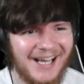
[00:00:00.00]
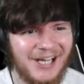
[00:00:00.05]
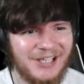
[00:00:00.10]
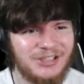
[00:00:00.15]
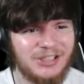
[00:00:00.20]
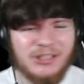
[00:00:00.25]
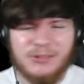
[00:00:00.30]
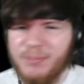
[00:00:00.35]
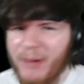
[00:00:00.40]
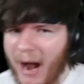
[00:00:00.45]

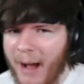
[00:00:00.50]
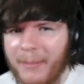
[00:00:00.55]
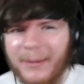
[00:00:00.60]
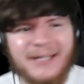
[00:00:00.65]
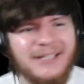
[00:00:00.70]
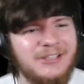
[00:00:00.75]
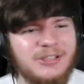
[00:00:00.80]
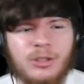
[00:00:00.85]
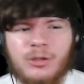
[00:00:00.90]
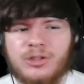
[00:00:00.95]
She's
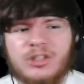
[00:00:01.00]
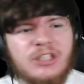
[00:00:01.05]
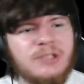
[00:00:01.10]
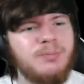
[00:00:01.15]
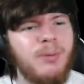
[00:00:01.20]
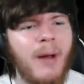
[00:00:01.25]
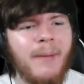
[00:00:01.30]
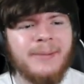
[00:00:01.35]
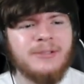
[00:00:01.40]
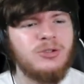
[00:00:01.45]
probably, dude, she's
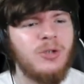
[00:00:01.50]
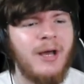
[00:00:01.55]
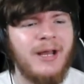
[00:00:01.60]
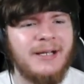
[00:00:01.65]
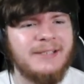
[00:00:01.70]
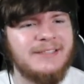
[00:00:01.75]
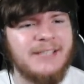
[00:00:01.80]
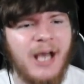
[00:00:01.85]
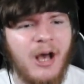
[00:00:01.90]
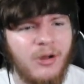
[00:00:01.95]
probably trying
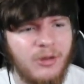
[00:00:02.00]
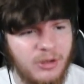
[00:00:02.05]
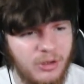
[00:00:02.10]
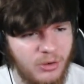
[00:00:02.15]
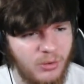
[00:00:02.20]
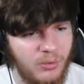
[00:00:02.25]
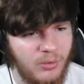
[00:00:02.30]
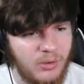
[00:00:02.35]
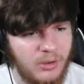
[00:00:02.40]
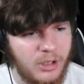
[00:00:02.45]
to tell
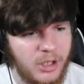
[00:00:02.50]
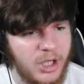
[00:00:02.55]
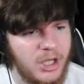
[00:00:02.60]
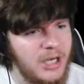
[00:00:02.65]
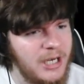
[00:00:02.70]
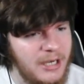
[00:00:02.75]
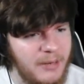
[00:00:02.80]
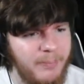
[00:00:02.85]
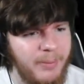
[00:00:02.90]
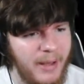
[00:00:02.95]
you. You
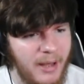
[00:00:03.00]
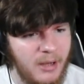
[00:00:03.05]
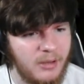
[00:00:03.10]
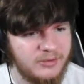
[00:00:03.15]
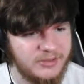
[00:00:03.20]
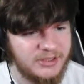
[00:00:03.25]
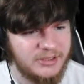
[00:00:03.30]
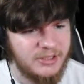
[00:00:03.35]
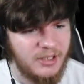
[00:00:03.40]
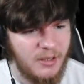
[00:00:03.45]
need to
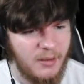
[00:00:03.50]
bounce.